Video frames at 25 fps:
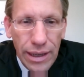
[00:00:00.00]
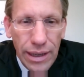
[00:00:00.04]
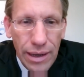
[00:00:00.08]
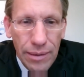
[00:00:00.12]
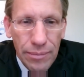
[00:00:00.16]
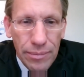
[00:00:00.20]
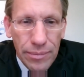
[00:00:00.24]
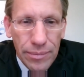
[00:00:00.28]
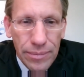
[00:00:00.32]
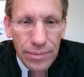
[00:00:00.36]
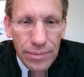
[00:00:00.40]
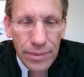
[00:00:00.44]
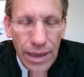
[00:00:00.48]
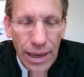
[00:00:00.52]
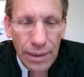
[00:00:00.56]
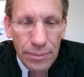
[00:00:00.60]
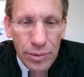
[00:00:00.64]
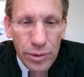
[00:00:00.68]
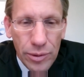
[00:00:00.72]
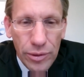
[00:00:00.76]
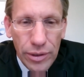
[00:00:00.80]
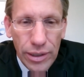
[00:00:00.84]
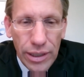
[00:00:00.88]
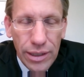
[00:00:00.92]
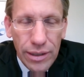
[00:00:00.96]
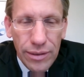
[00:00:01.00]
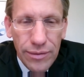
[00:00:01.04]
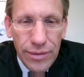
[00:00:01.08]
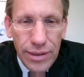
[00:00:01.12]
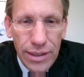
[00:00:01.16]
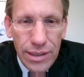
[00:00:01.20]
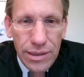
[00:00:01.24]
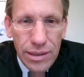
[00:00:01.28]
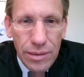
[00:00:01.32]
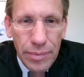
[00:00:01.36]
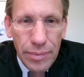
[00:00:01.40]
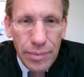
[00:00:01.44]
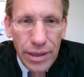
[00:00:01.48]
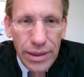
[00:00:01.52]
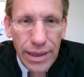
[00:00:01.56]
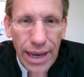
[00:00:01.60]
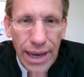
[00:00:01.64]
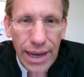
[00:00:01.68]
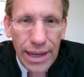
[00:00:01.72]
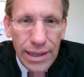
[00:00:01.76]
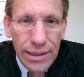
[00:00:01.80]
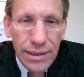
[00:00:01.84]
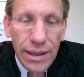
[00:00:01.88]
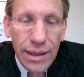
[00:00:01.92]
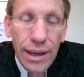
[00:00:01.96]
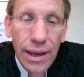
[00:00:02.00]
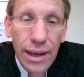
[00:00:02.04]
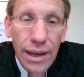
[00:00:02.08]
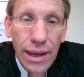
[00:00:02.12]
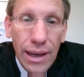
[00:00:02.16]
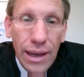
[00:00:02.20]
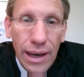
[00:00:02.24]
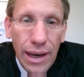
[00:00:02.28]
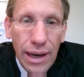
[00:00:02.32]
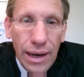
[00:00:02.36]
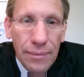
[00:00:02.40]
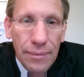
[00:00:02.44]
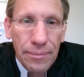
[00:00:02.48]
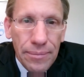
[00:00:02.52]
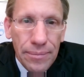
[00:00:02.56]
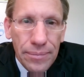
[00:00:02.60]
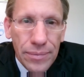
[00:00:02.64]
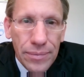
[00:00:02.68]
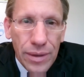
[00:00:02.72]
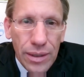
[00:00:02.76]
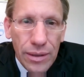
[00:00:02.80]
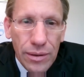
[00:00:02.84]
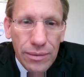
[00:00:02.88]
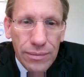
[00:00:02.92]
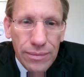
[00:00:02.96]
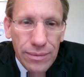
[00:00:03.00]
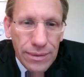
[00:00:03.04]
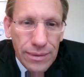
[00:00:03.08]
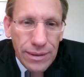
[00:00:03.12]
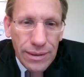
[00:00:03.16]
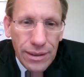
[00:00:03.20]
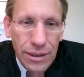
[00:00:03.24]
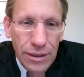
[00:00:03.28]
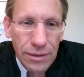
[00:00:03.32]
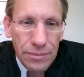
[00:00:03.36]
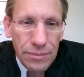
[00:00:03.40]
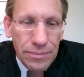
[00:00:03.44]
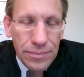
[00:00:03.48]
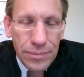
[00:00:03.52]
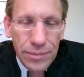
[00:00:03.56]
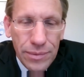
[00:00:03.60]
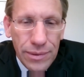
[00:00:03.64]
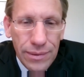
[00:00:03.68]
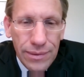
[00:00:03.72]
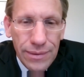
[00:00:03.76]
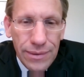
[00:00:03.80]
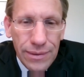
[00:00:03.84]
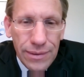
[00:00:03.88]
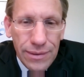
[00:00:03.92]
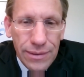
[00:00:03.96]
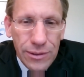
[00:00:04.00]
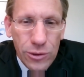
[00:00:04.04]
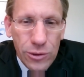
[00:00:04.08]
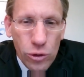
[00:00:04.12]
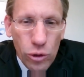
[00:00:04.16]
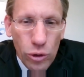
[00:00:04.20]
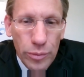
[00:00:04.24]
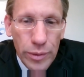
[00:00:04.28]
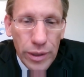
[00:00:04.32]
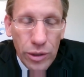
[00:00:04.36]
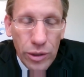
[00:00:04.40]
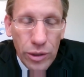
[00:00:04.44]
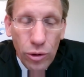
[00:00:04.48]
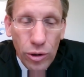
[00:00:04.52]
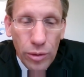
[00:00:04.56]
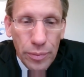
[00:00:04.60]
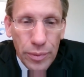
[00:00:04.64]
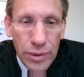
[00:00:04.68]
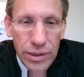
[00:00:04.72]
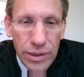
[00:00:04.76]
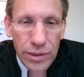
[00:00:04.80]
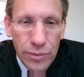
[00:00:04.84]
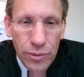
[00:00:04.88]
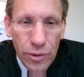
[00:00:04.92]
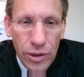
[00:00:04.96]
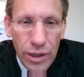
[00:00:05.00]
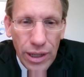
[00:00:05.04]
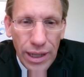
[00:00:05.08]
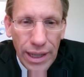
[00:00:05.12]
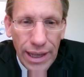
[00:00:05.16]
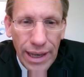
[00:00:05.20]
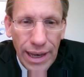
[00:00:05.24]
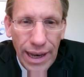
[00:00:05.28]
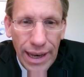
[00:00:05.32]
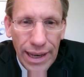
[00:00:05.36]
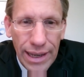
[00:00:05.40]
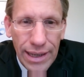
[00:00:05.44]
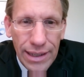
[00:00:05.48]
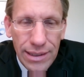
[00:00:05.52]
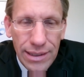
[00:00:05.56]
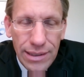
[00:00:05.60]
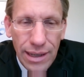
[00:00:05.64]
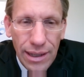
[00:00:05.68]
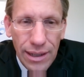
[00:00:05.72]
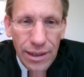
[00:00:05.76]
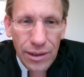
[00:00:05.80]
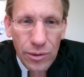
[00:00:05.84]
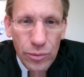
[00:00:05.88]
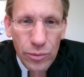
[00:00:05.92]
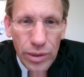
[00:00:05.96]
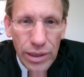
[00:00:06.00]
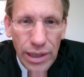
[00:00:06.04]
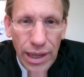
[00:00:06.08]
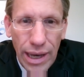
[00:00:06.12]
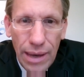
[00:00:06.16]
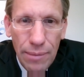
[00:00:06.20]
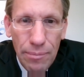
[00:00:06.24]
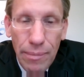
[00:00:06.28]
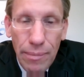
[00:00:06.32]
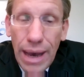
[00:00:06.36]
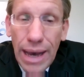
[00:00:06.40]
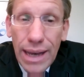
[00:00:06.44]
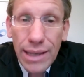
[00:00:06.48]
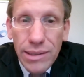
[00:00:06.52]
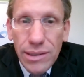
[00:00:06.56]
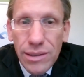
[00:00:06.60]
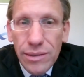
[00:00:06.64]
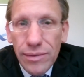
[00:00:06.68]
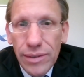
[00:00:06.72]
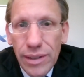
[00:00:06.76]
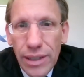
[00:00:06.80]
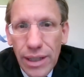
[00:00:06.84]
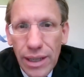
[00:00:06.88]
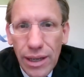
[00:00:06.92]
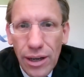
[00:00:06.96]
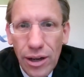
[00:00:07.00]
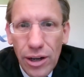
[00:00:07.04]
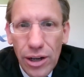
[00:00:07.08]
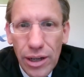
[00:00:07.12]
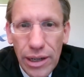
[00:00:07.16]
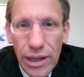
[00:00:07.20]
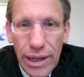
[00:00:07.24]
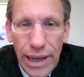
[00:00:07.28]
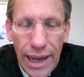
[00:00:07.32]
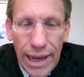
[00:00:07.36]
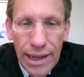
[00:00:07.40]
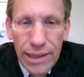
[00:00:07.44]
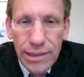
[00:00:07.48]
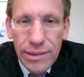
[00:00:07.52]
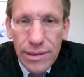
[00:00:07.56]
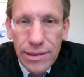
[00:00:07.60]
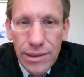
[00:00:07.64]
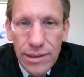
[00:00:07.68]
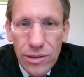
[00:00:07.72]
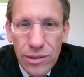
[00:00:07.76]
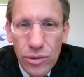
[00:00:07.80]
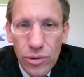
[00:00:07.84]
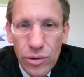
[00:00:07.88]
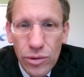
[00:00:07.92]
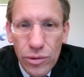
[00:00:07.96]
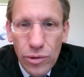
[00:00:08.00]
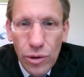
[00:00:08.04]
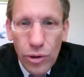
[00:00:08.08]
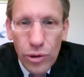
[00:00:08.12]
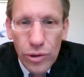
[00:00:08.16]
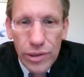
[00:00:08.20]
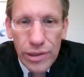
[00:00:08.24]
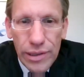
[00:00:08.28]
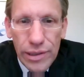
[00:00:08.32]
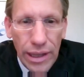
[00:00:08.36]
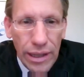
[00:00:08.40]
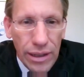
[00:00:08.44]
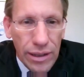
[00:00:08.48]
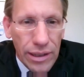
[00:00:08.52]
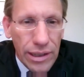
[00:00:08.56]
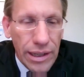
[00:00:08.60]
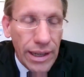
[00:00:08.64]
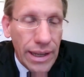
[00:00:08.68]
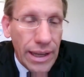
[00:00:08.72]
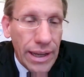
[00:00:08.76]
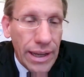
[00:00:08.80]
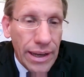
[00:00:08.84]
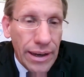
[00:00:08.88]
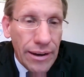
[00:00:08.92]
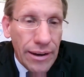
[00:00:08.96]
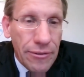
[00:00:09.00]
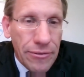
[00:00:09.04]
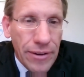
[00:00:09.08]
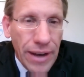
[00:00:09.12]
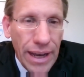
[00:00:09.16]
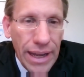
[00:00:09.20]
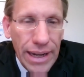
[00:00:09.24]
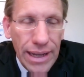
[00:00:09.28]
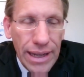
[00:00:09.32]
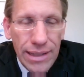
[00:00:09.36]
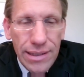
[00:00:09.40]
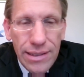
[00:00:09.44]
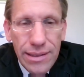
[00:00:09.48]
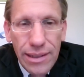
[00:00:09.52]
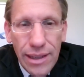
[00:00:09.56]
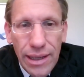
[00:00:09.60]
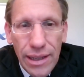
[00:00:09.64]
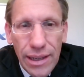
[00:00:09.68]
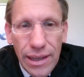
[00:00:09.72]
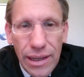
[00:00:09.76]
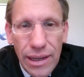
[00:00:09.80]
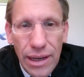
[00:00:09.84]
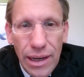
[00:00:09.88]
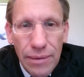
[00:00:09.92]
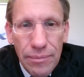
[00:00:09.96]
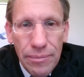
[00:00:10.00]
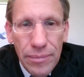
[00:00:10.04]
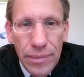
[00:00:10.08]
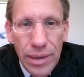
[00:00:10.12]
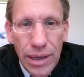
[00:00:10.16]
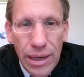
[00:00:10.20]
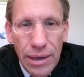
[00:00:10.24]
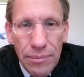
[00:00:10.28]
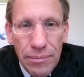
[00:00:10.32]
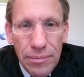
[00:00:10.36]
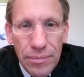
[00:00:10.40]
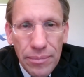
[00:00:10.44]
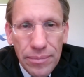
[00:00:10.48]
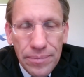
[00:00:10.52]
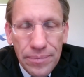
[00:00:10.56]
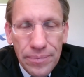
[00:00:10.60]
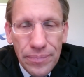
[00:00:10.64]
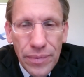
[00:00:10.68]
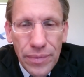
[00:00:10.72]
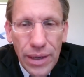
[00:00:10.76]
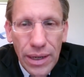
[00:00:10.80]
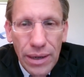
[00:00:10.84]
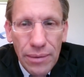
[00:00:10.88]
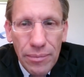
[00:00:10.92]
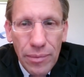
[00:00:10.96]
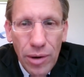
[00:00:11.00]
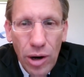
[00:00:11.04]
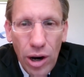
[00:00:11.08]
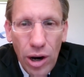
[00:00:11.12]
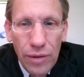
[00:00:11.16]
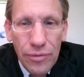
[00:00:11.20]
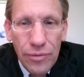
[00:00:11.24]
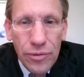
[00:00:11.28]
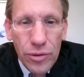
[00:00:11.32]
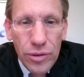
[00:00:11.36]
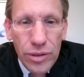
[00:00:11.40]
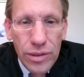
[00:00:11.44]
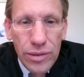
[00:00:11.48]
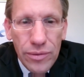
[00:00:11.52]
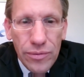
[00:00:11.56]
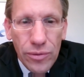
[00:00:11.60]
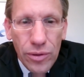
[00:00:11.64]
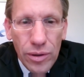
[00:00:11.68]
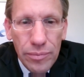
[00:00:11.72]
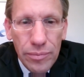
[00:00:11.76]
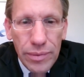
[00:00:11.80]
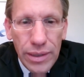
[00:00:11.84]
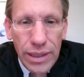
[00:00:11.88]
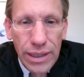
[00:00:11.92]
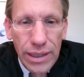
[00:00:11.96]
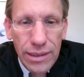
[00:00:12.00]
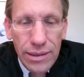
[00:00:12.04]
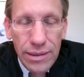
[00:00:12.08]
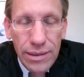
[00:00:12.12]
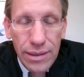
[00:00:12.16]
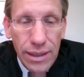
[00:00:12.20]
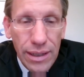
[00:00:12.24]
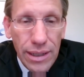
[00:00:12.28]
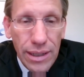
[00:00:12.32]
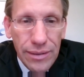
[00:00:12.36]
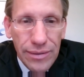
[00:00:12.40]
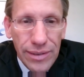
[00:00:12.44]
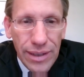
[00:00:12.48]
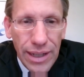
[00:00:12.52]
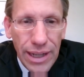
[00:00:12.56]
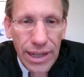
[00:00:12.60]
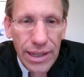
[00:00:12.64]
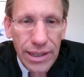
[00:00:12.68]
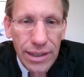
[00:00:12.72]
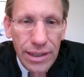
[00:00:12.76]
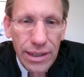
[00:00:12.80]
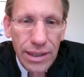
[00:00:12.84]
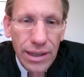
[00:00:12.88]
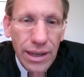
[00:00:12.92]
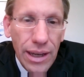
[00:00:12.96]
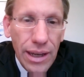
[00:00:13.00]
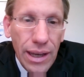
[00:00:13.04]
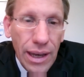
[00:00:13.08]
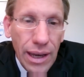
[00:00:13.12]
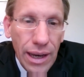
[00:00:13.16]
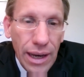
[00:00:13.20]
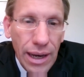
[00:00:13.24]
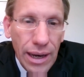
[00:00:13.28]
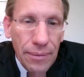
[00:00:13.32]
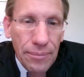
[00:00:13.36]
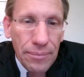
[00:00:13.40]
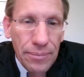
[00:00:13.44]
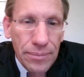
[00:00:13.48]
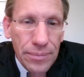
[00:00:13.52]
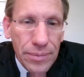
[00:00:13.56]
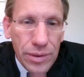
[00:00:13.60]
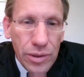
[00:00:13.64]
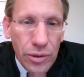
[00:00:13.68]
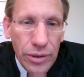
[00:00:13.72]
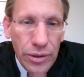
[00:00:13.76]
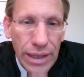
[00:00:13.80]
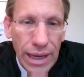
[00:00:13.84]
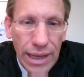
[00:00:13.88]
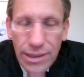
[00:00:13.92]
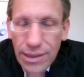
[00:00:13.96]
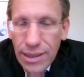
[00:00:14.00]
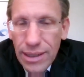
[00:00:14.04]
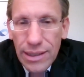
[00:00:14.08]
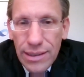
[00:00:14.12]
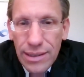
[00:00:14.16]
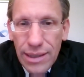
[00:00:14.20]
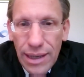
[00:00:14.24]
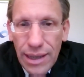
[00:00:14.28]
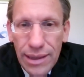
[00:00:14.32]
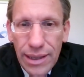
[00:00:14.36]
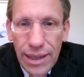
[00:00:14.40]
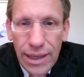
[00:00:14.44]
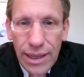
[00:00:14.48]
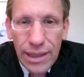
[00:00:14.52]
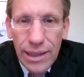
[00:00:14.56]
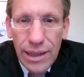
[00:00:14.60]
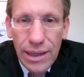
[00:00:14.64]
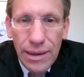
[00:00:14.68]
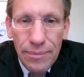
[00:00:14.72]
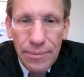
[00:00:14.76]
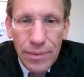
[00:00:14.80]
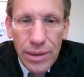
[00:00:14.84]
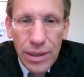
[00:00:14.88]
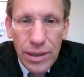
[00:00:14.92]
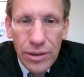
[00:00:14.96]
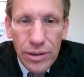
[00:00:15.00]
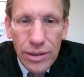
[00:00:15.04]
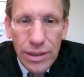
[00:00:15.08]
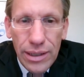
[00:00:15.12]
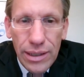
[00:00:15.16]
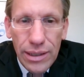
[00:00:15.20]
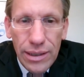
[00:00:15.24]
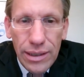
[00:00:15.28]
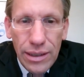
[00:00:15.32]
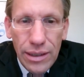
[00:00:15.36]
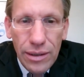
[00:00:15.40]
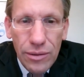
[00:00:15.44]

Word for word: I'm absolutely convinced about that um, you know, German corporates, for all I can tell, rely massively on access to wholesale financing um, um, um offers from the City of London. Um, so in that sense, I think um, you know the,